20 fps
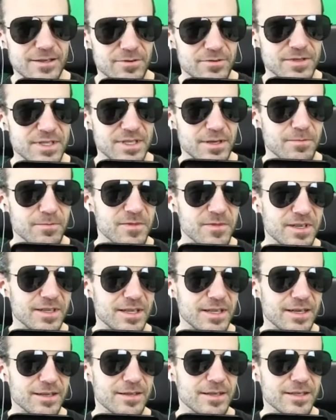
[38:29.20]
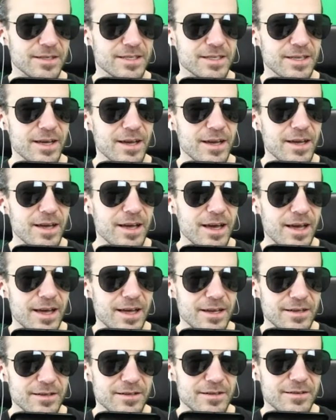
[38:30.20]
or something like this.
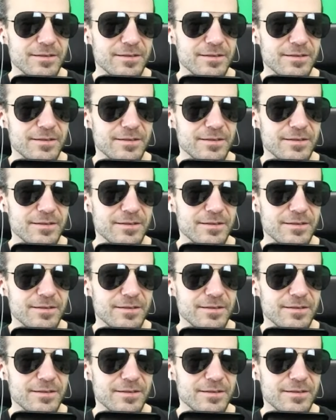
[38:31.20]
And